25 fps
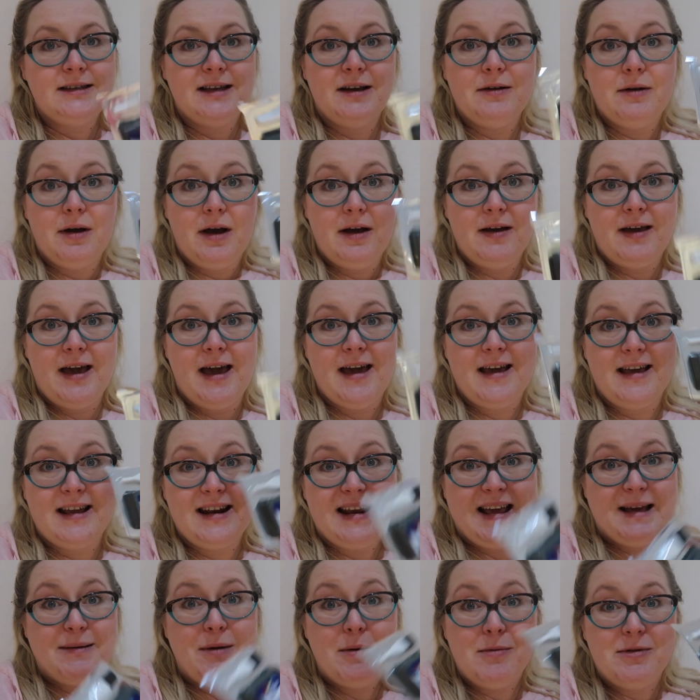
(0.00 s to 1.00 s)
So okay, I'm
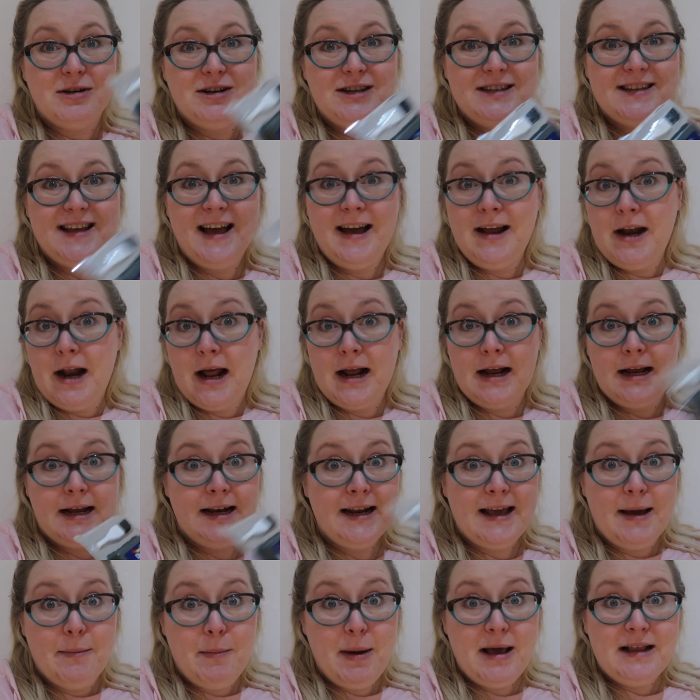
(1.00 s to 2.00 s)
gonna get my brushes out. I'm
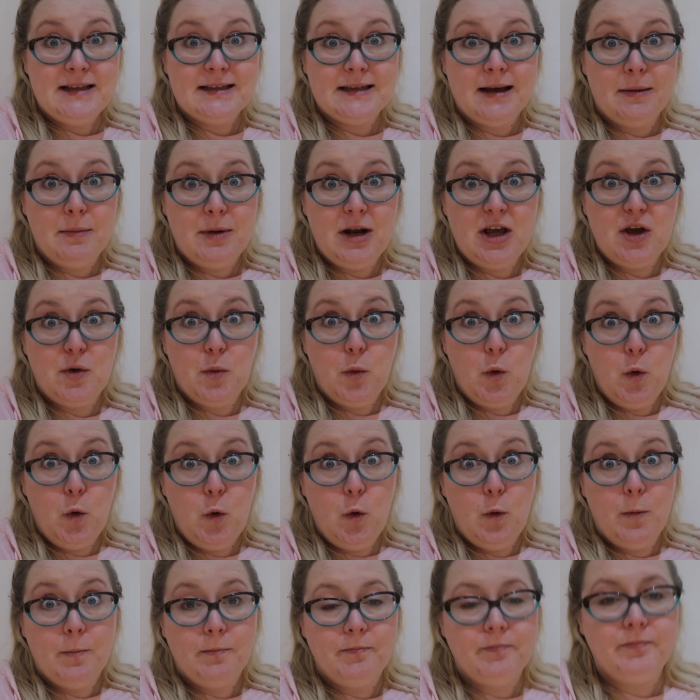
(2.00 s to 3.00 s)
gonna get paint sampling.
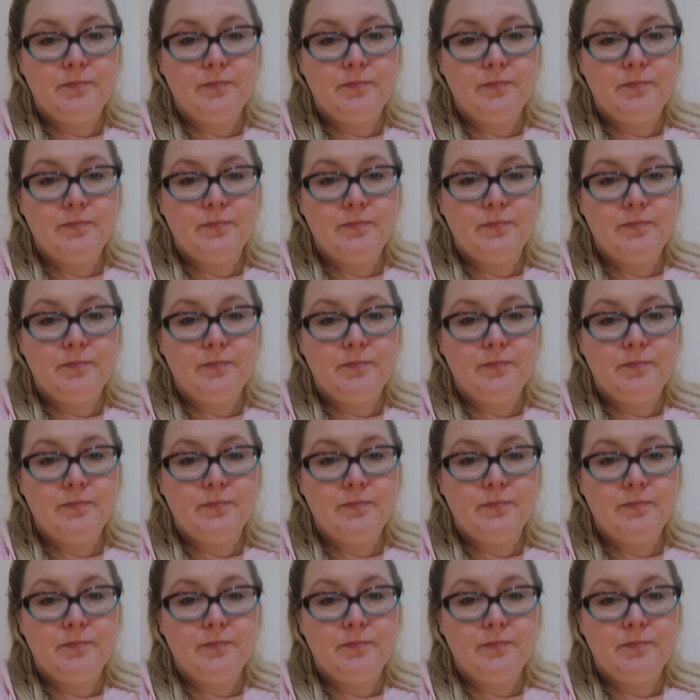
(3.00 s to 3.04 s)
Woo.